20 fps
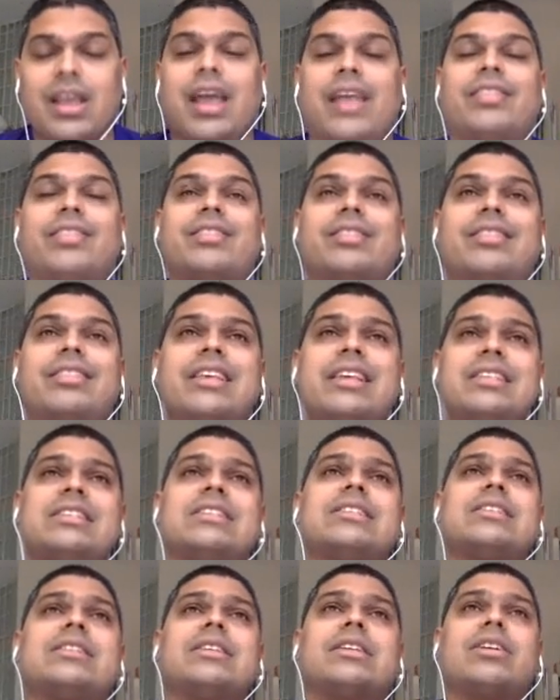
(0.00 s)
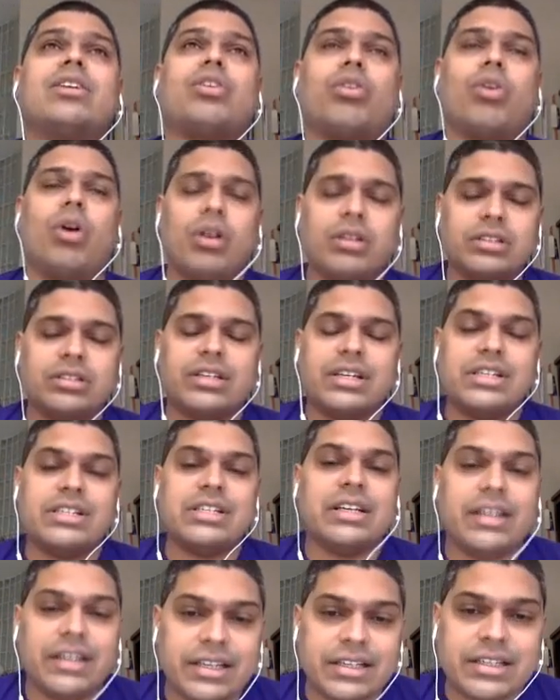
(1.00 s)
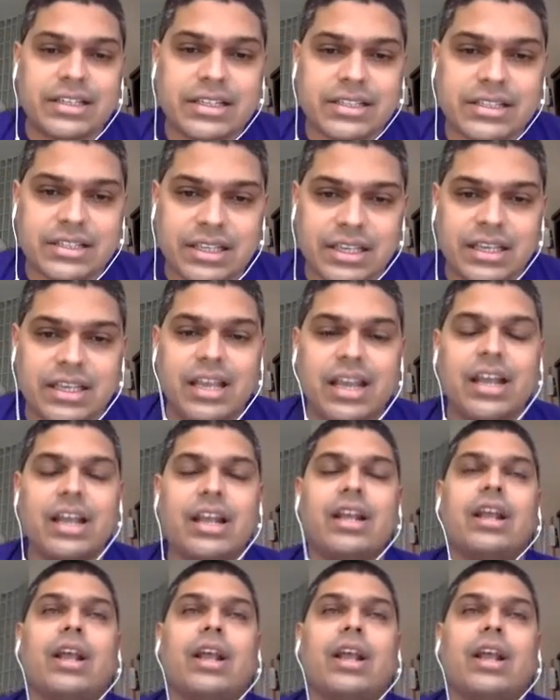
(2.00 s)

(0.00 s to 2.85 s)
And this cross-region latency